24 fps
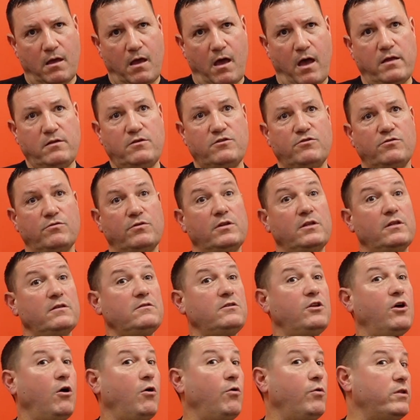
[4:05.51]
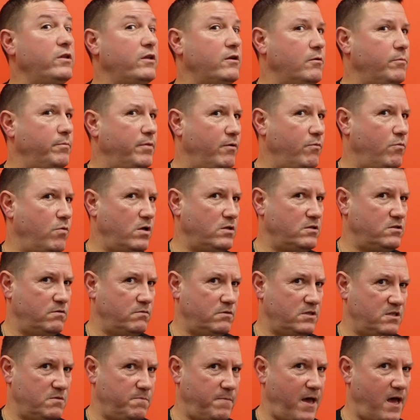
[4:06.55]
I do know a little bit what to
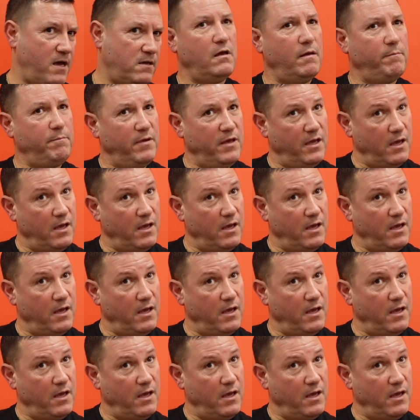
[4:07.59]
expect,